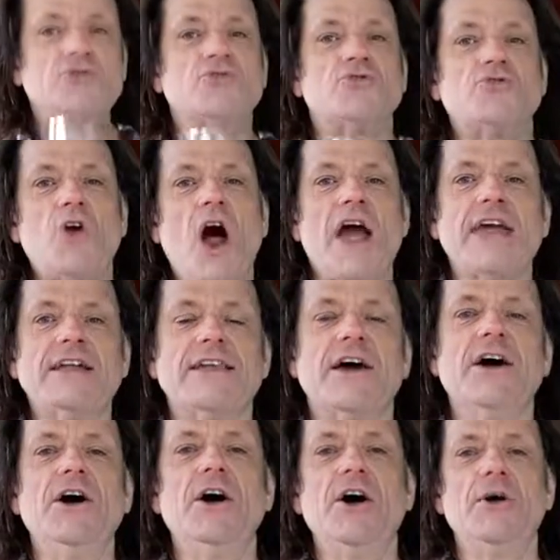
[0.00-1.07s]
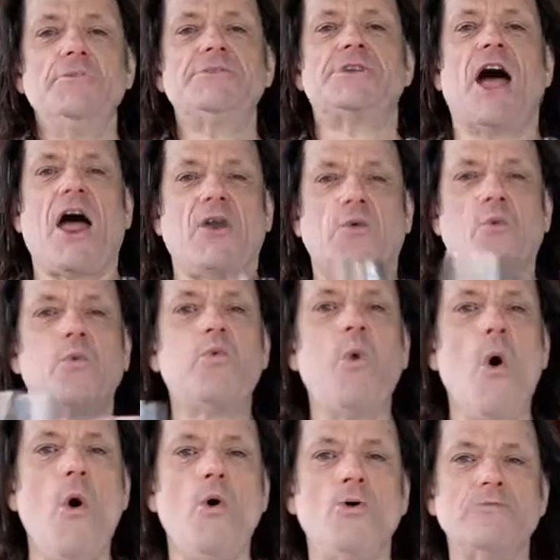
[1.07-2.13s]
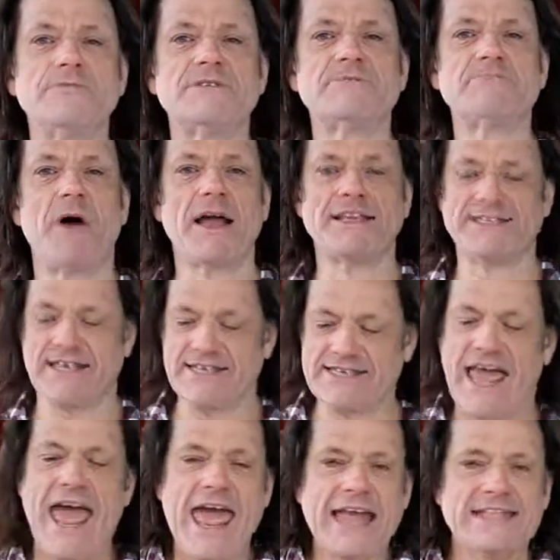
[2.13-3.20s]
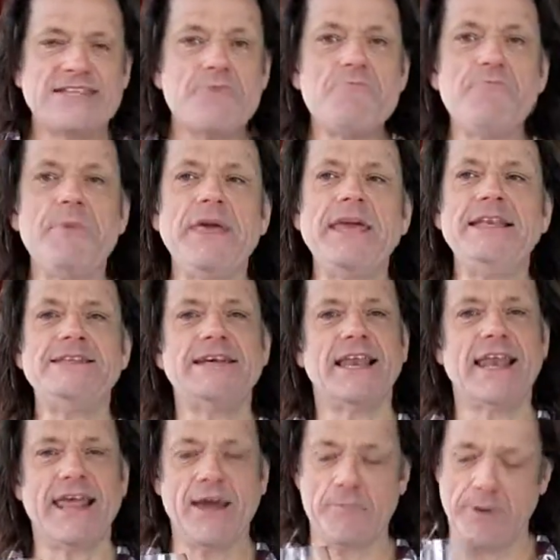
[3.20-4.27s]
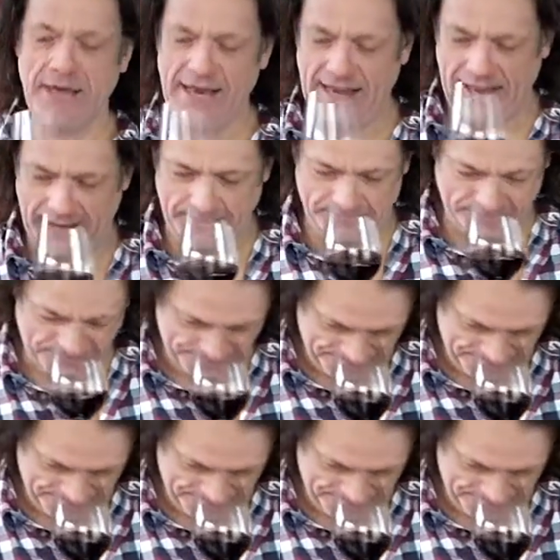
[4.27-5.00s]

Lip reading: Dried herbs and warm spices. It's immediately appealing.